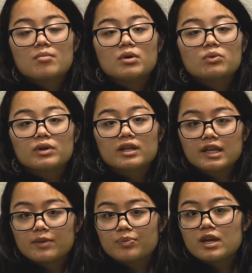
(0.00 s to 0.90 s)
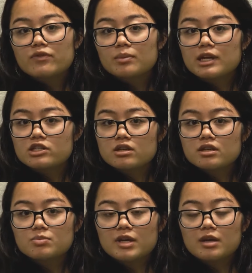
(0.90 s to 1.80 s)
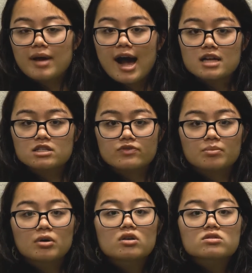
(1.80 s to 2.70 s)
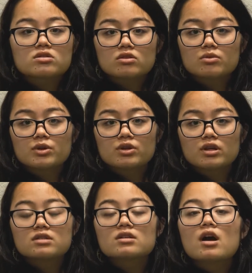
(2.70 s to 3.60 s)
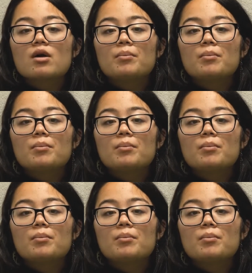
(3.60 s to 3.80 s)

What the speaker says: But really, information is being passed from personal computers,